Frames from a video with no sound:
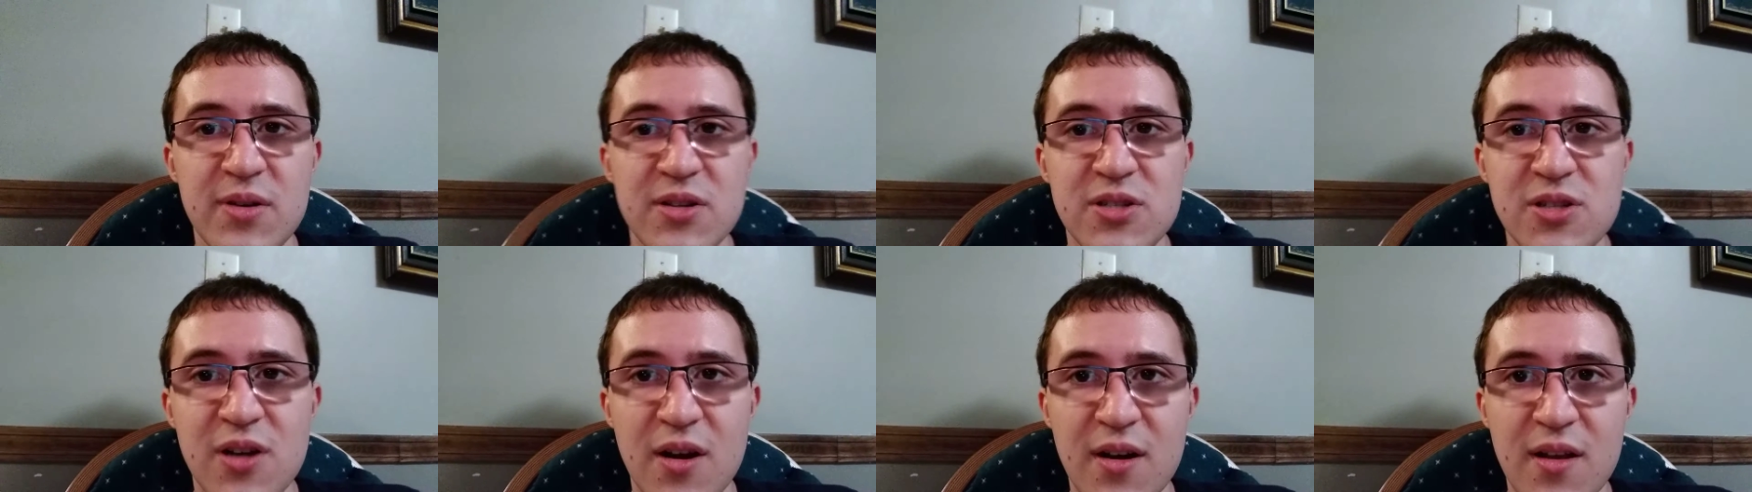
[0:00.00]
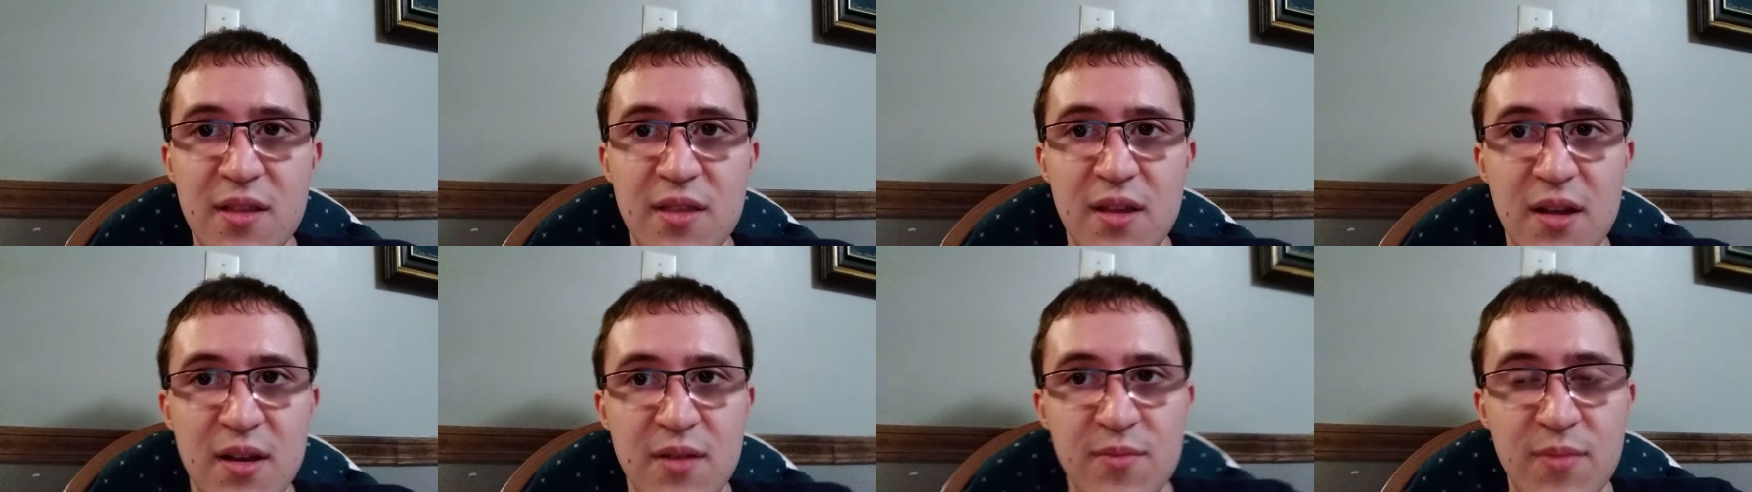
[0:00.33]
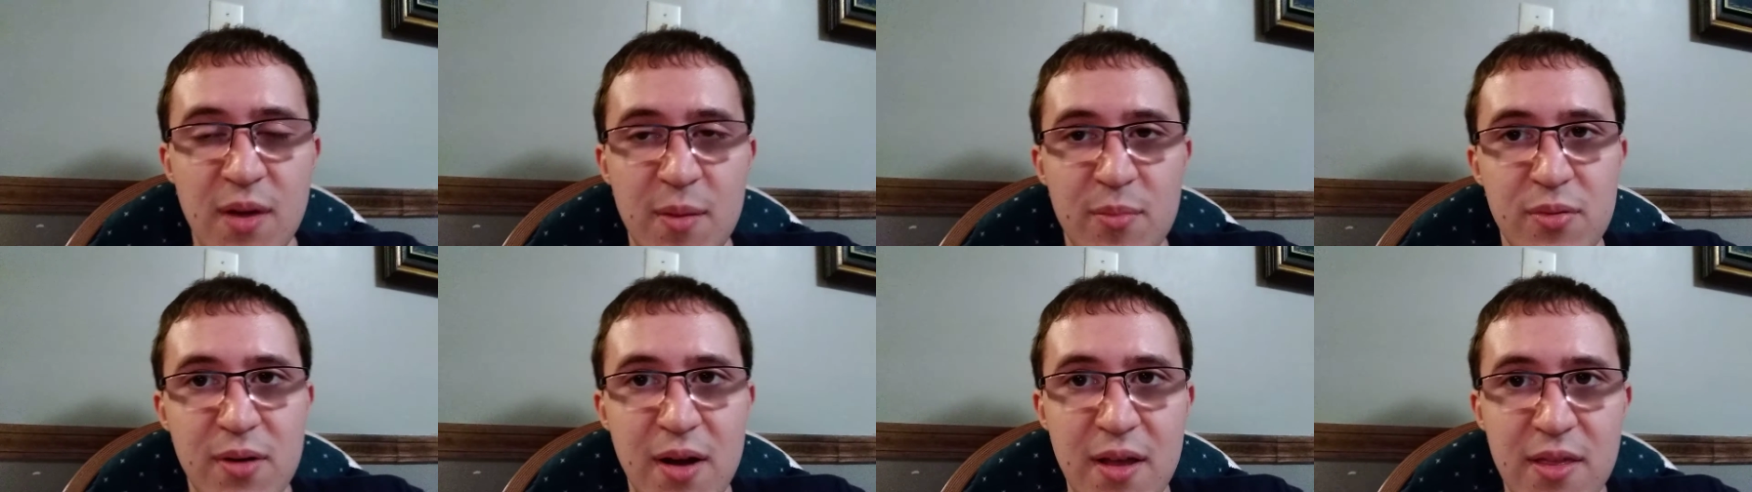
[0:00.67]
Jonathan,
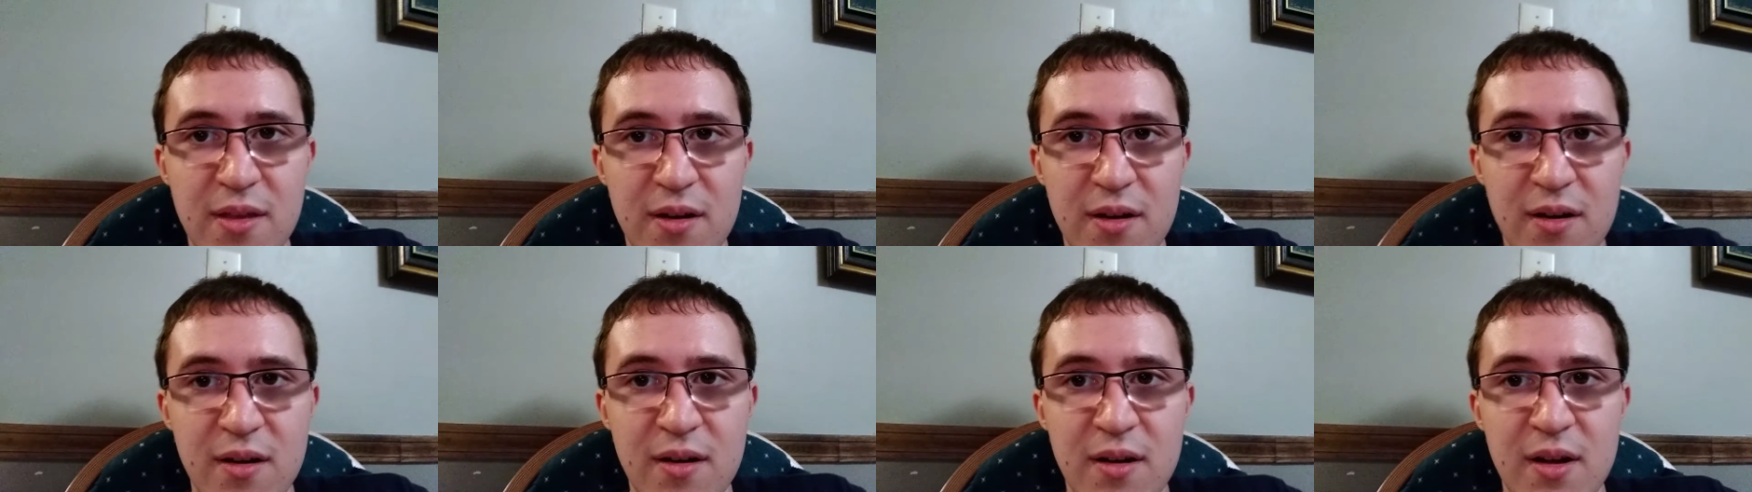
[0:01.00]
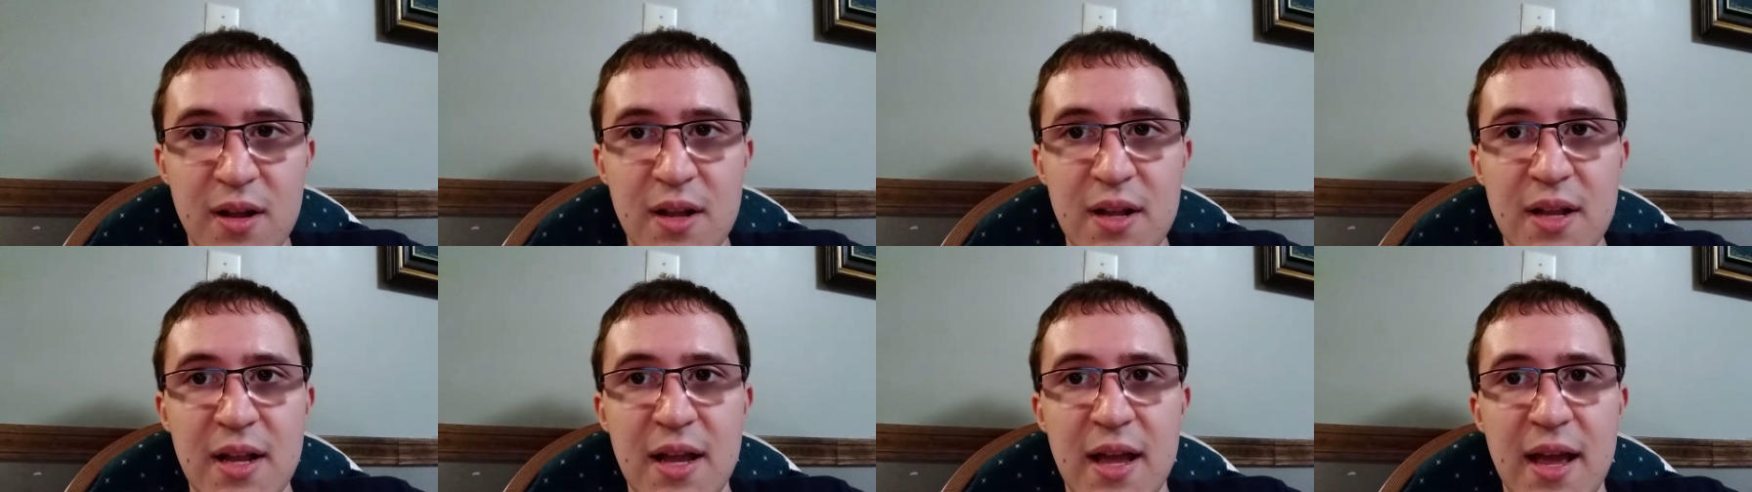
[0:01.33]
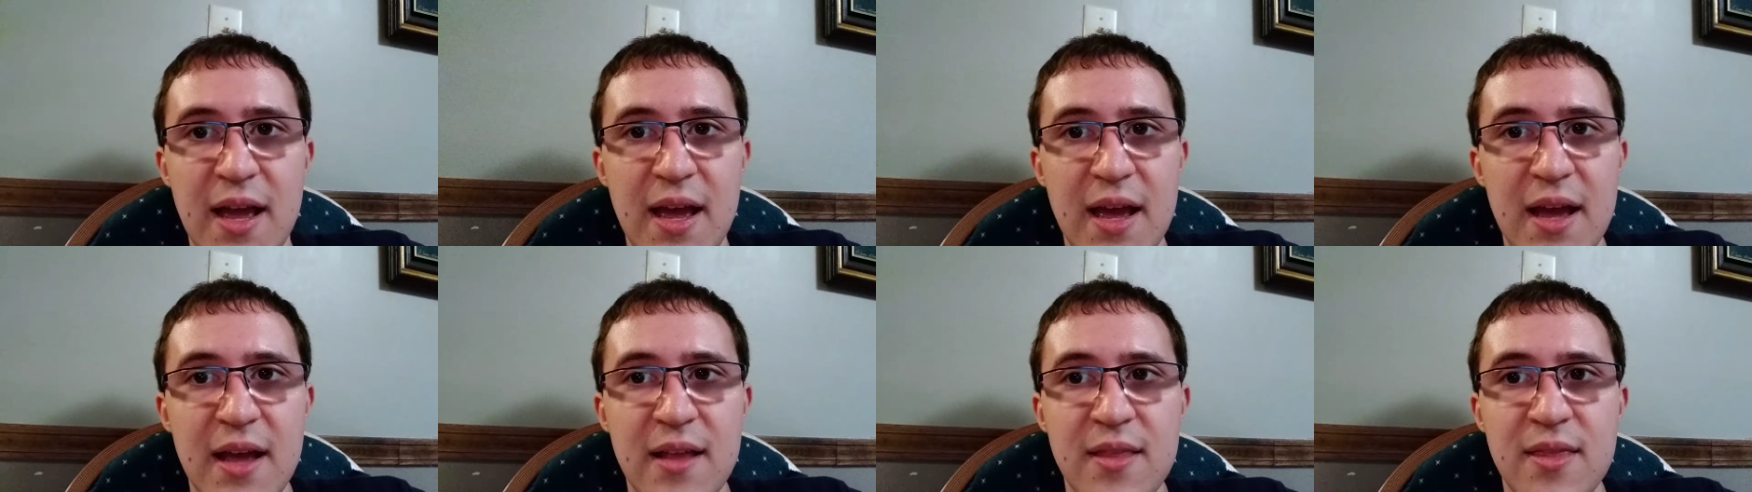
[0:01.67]
my brother,
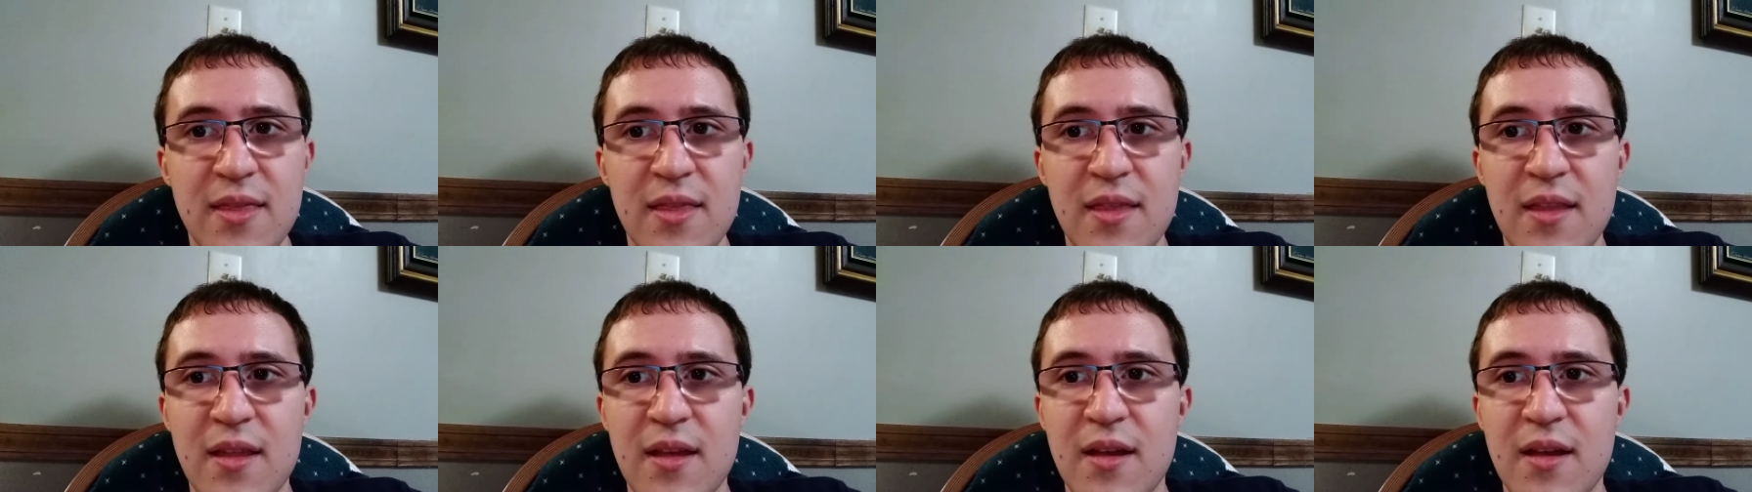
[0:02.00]
and